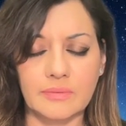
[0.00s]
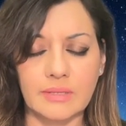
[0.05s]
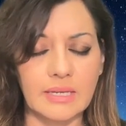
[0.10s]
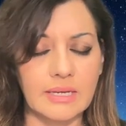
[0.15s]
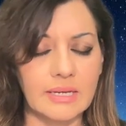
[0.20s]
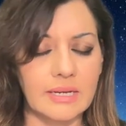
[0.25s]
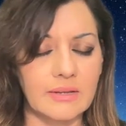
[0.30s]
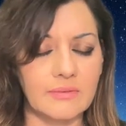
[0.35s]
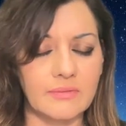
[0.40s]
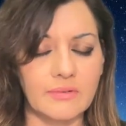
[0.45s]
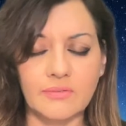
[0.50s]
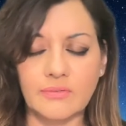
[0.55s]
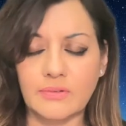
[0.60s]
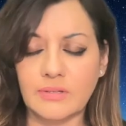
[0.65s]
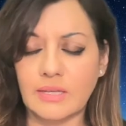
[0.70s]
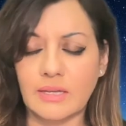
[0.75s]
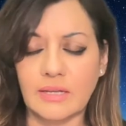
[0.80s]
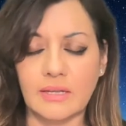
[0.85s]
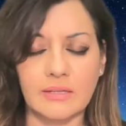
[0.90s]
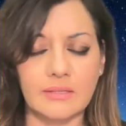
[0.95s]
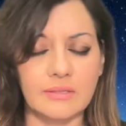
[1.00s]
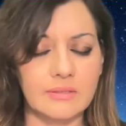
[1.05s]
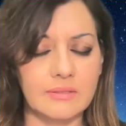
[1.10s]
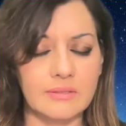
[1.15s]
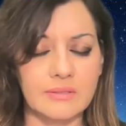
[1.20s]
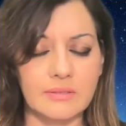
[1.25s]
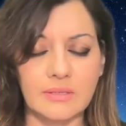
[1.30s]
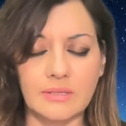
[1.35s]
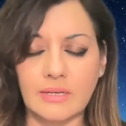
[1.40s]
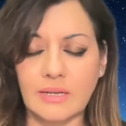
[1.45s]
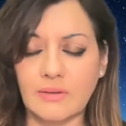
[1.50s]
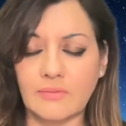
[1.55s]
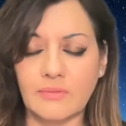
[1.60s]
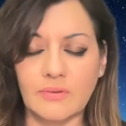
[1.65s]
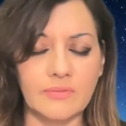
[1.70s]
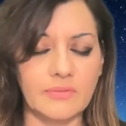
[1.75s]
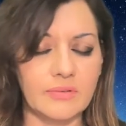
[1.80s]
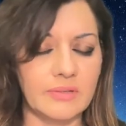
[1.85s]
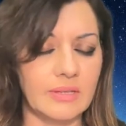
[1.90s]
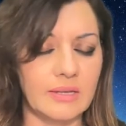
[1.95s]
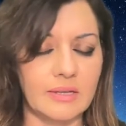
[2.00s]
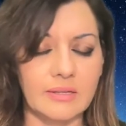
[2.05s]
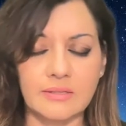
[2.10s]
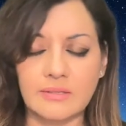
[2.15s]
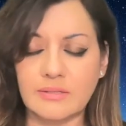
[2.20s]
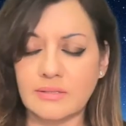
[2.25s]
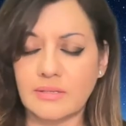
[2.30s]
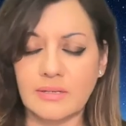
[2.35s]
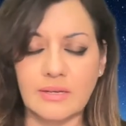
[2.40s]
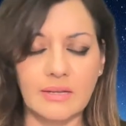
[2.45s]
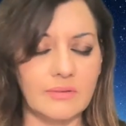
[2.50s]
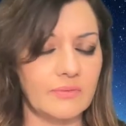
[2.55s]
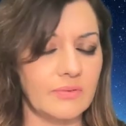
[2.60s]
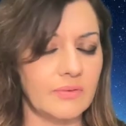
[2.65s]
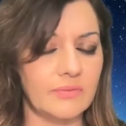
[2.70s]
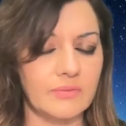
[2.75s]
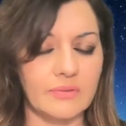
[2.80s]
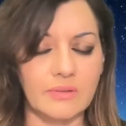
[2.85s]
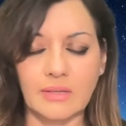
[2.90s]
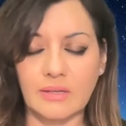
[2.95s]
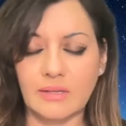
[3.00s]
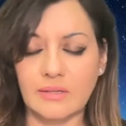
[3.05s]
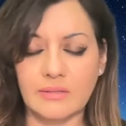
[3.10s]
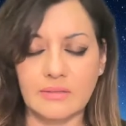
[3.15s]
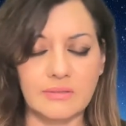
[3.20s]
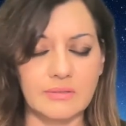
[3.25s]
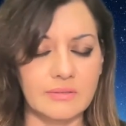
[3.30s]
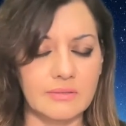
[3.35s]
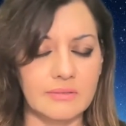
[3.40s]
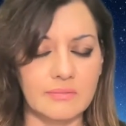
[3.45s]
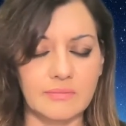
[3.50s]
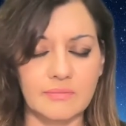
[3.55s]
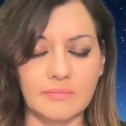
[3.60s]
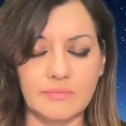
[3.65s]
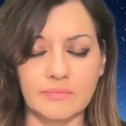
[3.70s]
It never forgets, it never forgets, it never forgets.